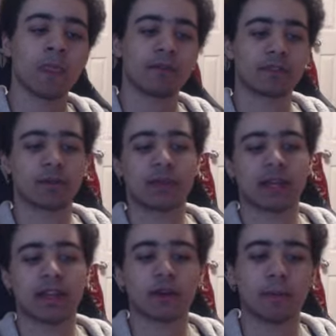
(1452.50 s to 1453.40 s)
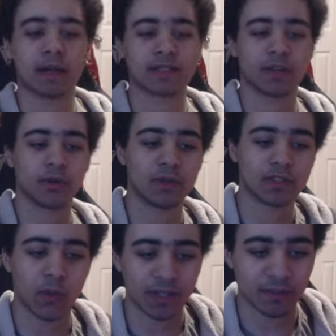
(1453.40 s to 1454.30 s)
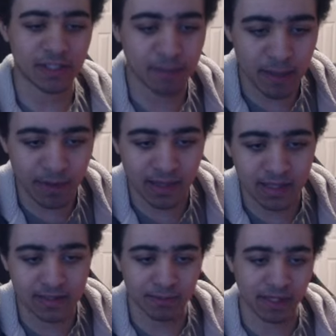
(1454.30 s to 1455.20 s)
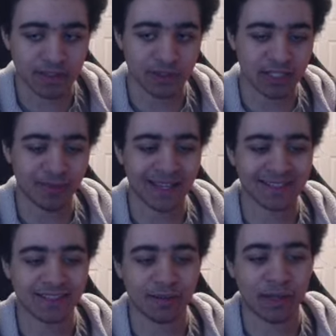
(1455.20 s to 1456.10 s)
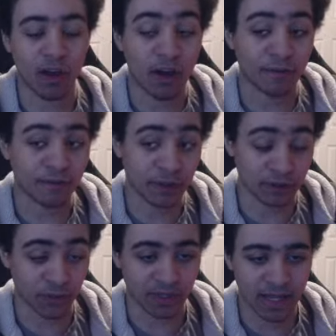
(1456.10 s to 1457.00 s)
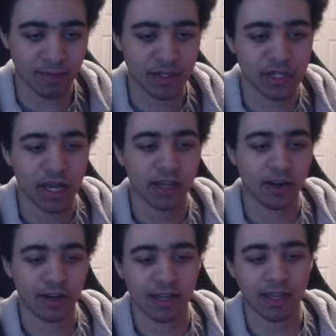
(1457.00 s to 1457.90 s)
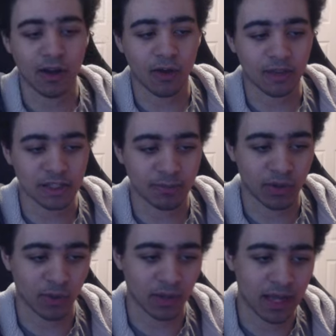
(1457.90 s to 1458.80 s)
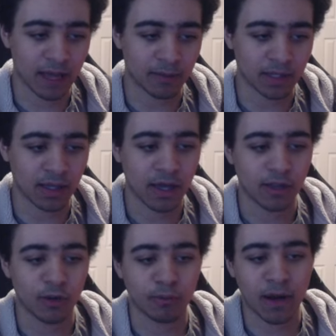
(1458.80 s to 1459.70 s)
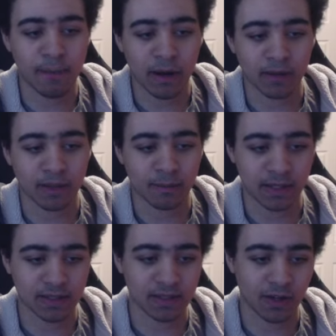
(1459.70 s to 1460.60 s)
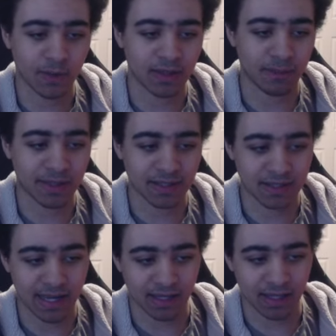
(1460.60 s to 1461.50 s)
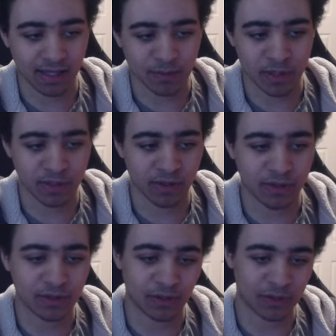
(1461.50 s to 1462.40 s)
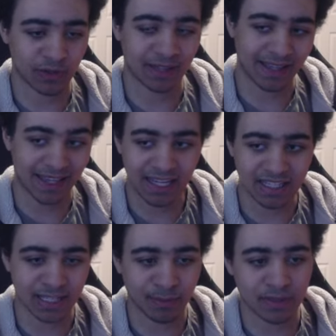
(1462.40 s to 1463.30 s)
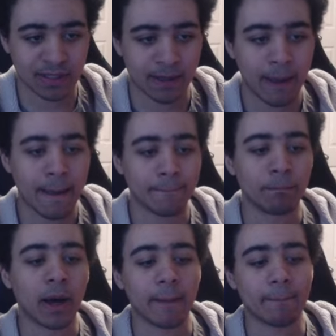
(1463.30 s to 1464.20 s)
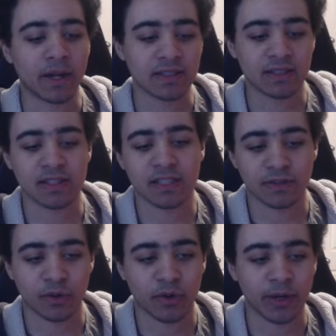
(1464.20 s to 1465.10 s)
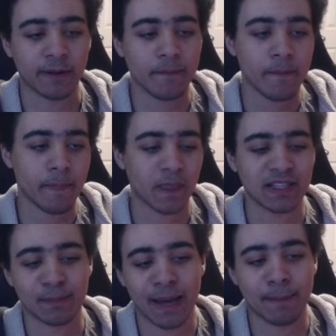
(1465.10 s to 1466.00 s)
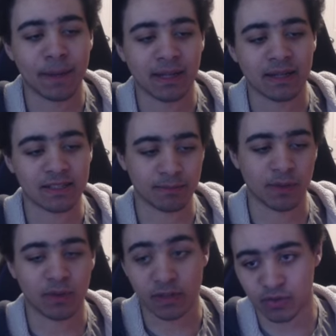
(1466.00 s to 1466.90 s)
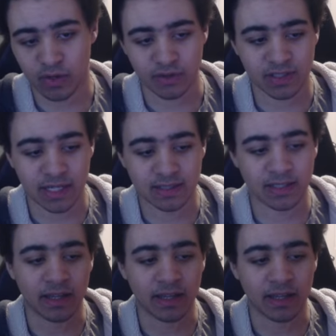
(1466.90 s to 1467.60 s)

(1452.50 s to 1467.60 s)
For someone like Nekomata, who is going to be spamming this, and because your DPS is going to be on field doing damage, you're going to get all these pretty reliably. You'll primarily be stuck with the basic attack and EX special though, so it's only like 18%. But because this gives you crit, at least in my opinion, it's going to be one of the stronger sets.